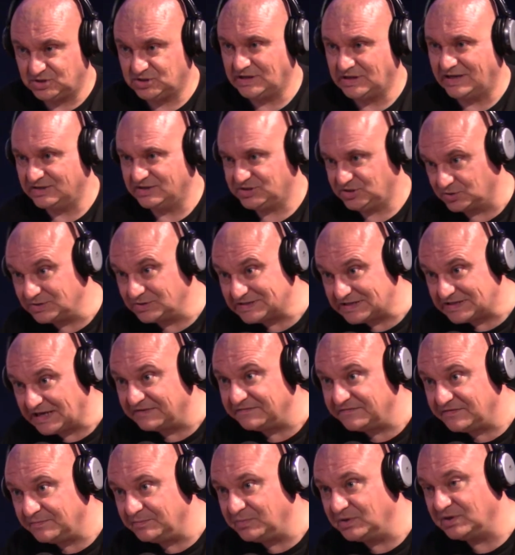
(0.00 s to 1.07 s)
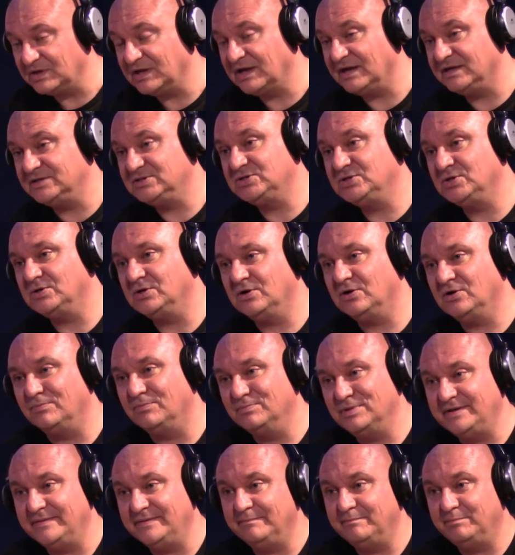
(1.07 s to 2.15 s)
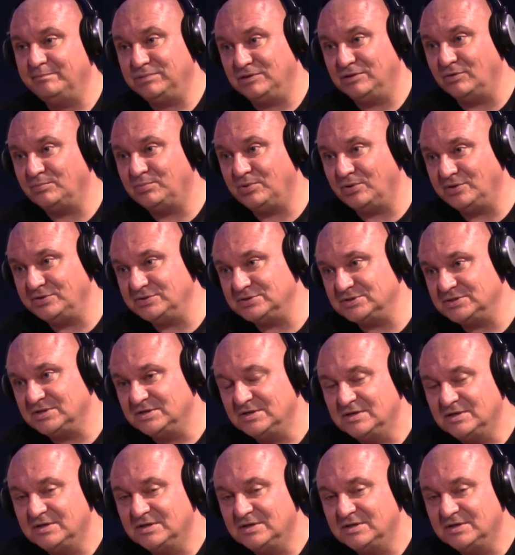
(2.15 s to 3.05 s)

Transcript: shouldn't have, but I took a complete plot point